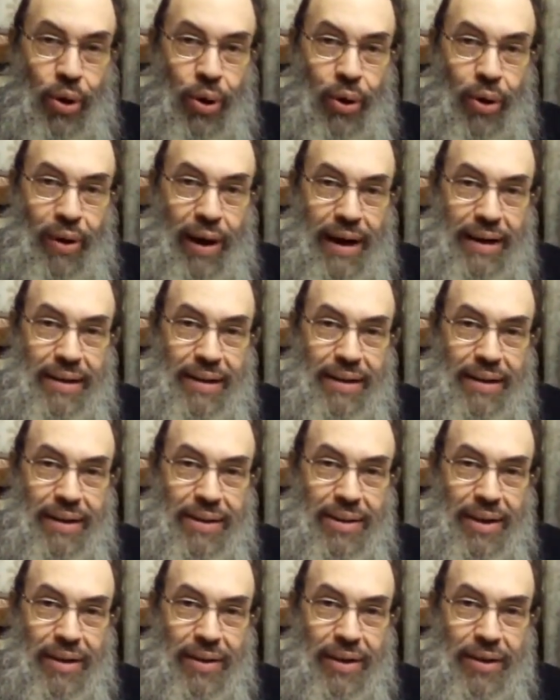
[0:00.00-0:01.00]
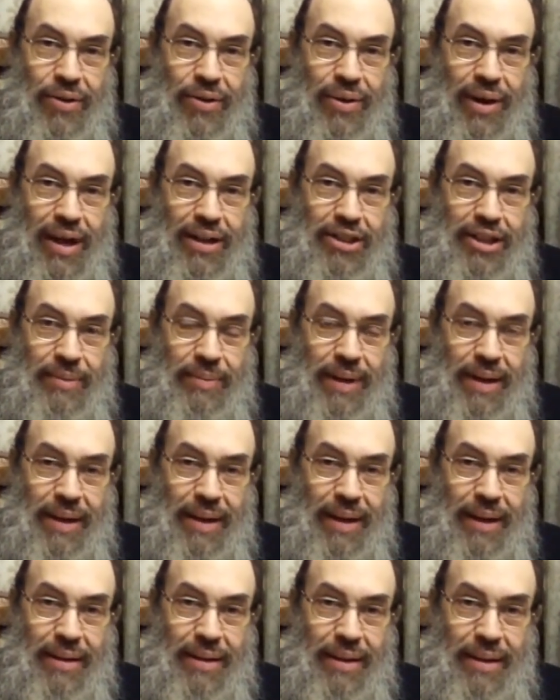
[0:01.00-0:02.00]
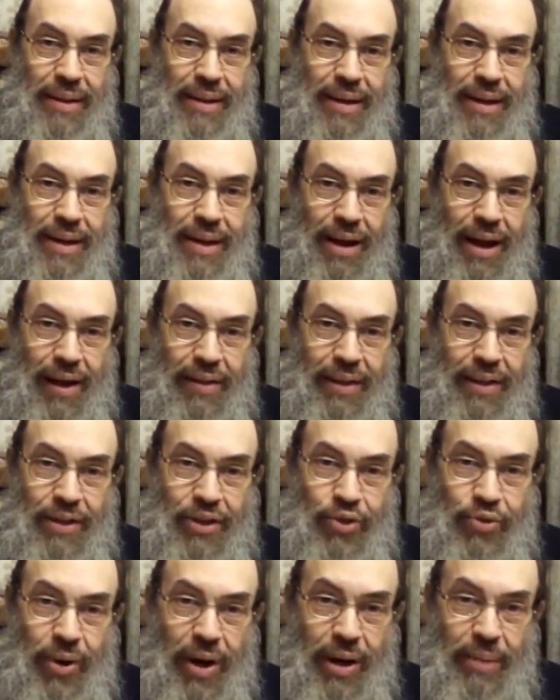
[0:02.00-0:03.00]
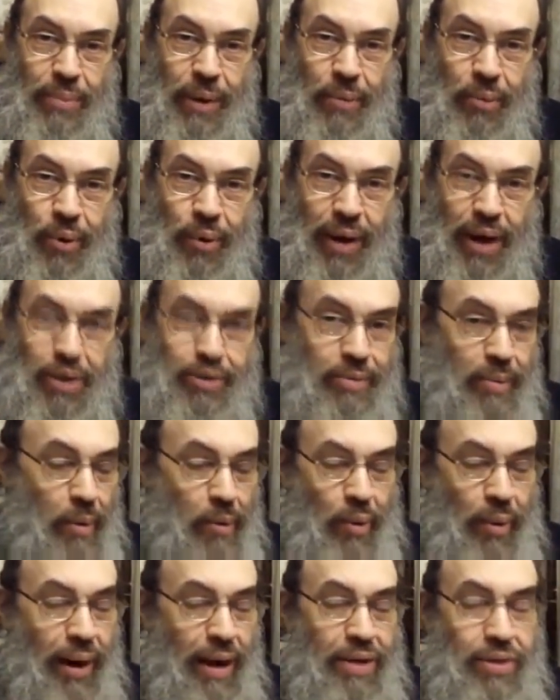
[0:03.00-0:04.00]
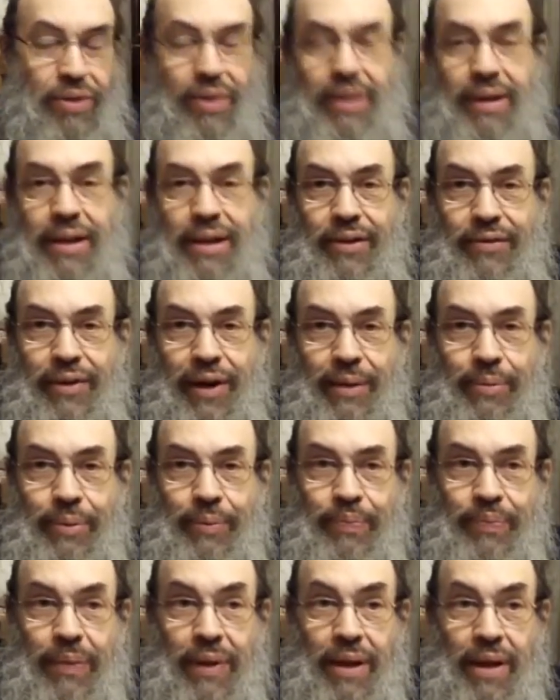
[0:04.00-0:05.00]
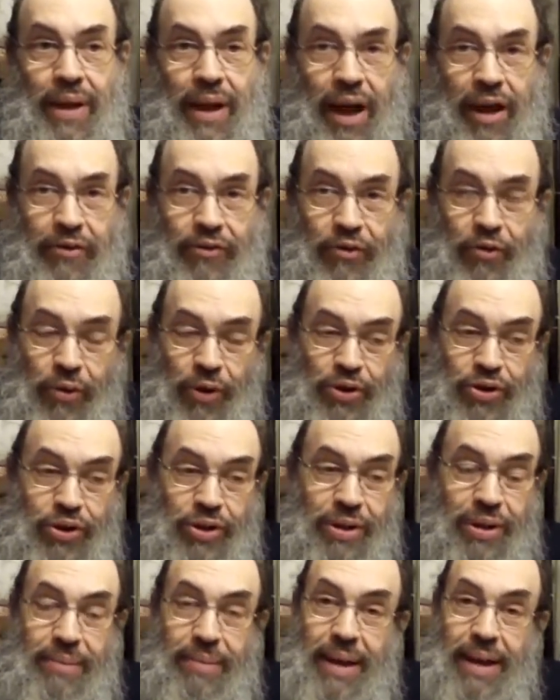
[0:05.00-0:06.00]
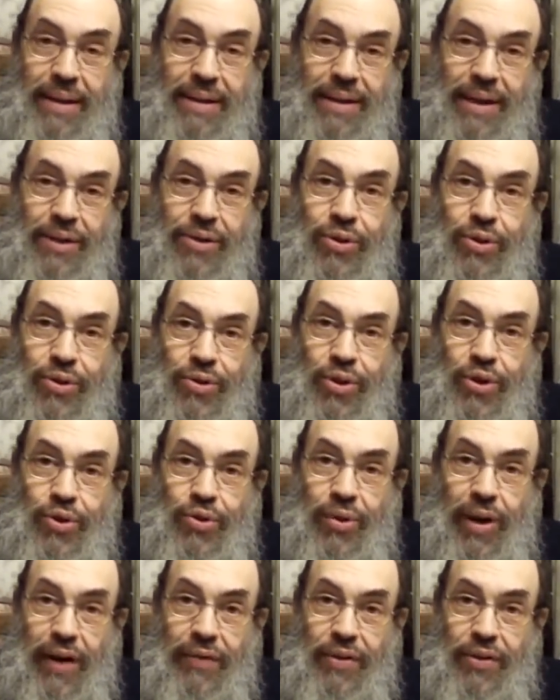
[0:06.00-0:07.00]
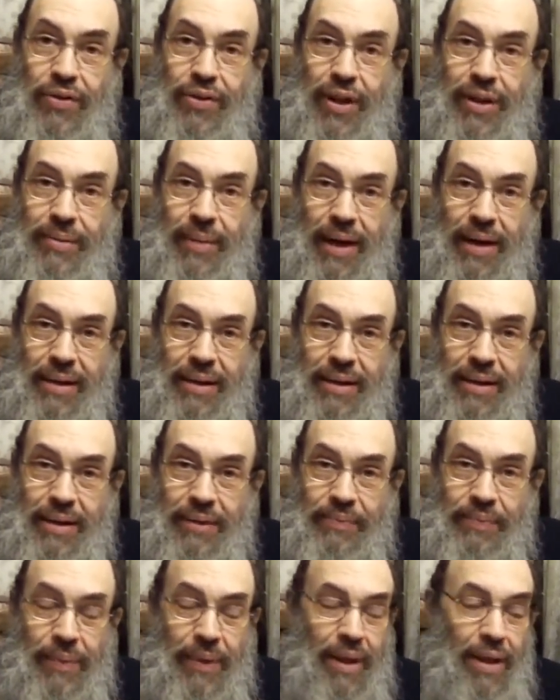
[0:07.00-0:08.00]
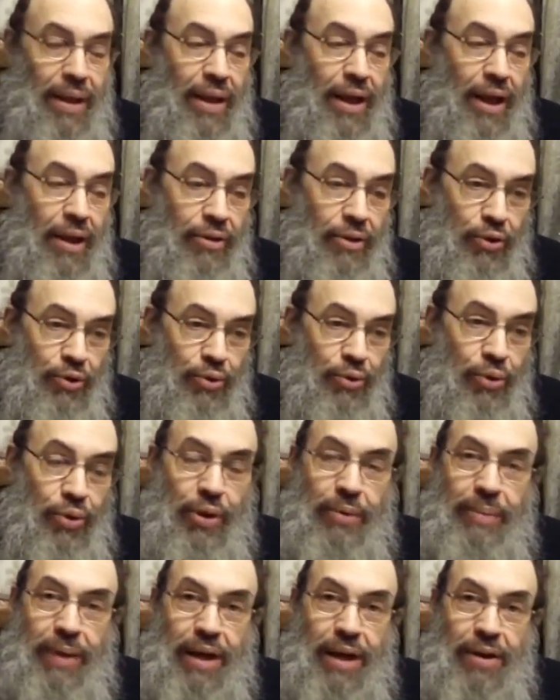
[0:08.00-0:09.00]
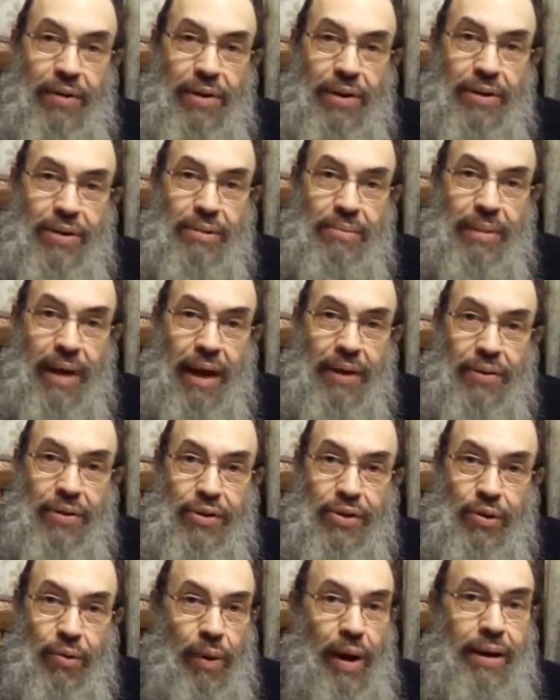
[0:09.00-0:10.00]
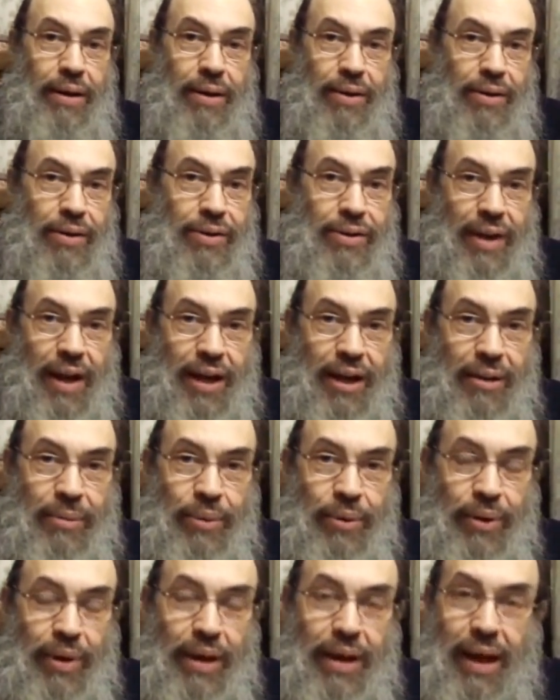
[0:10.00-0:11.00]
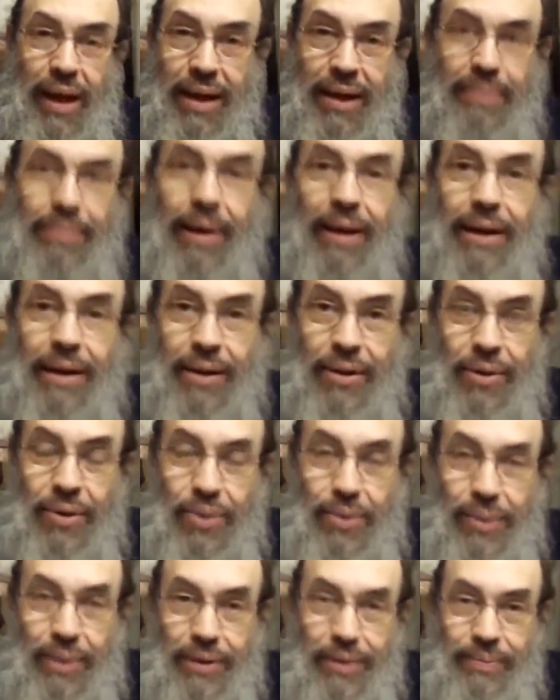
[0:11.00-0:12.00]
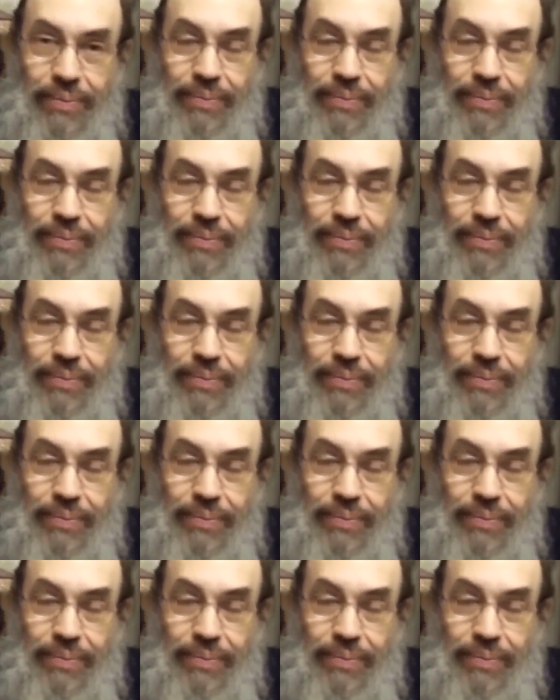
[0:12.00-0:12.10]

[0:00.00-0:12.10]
or ideas that do not seem connected, and they just try to memorize so they give up. Unfortunately, many teachers also have the same idea. The truth of the matter is, math is quite understandable and anybody can do it.